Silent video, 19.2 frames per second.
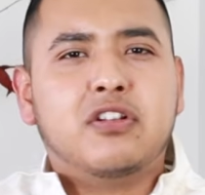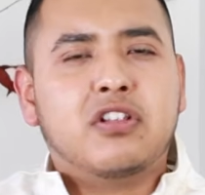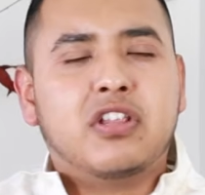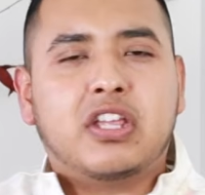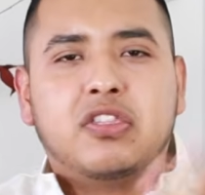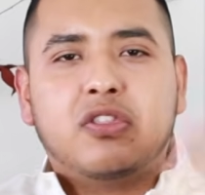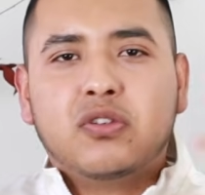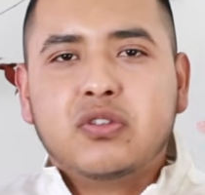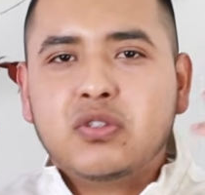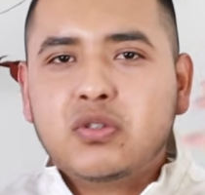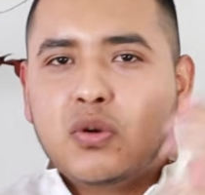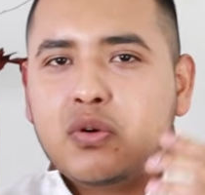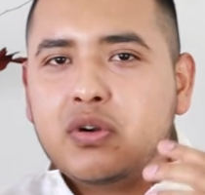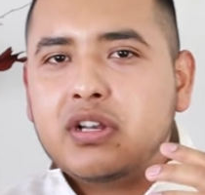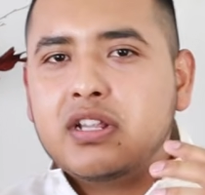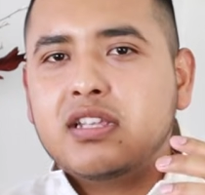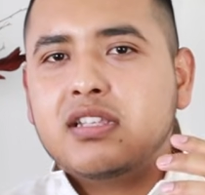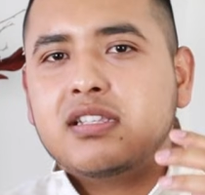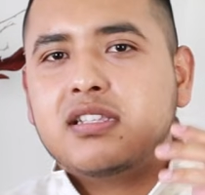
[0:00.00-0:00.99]
like those
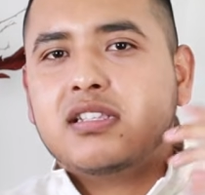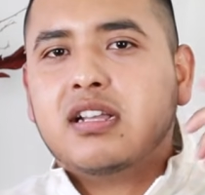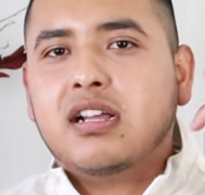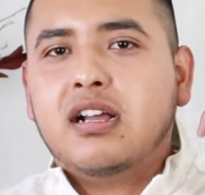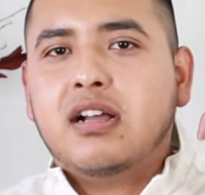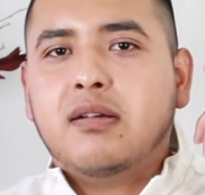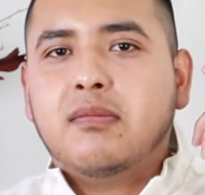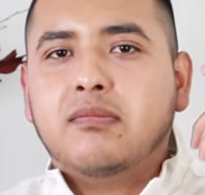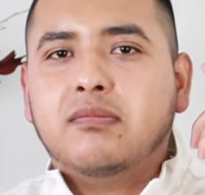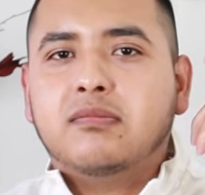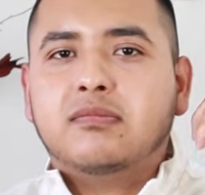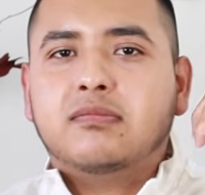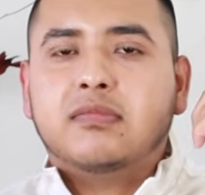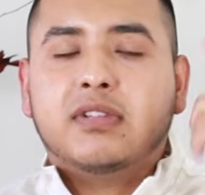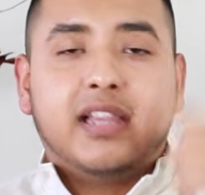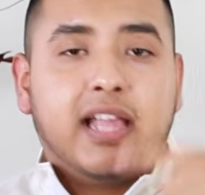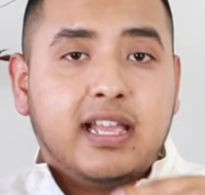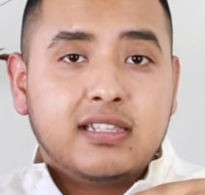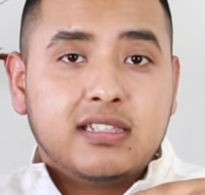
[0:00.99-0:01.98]
tortoise
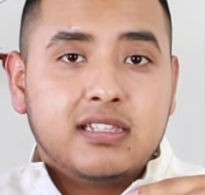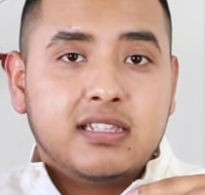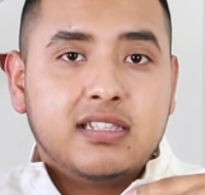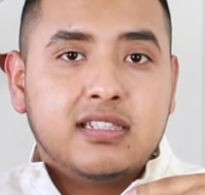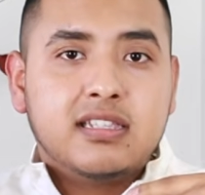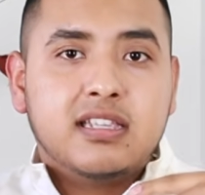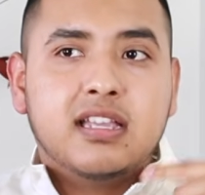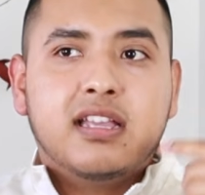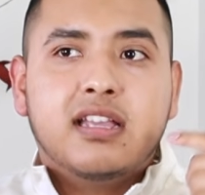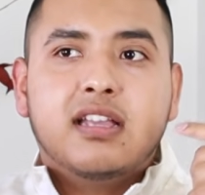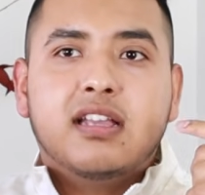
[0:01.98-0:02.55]
glasses,